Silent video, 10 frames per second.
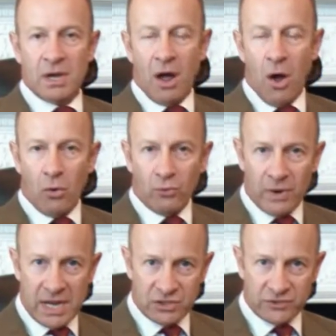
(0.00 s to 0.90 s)
a whole
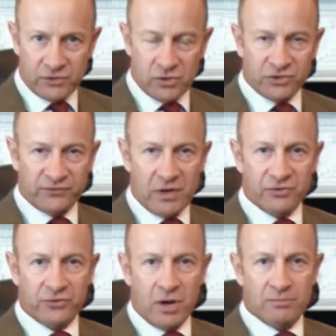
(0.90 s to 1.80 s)
range of goods flow
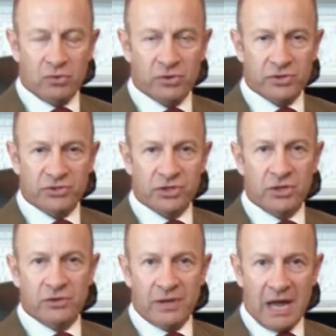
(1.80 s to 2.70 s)
through our borders
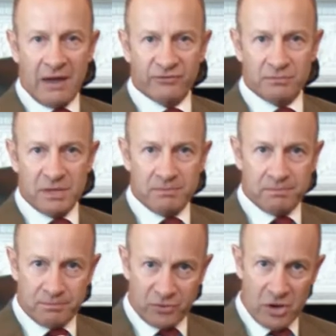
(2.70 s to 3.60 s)
that have to be
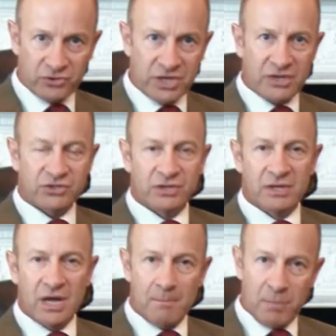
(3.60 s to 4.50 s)
processed
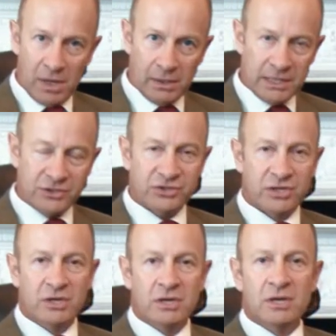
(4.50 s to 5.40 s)
and policed,
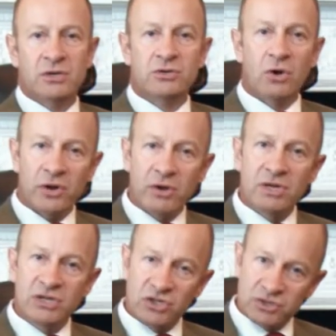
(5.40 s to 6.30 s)
not
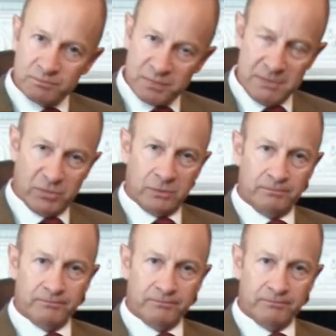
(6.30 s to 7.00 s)
only just people.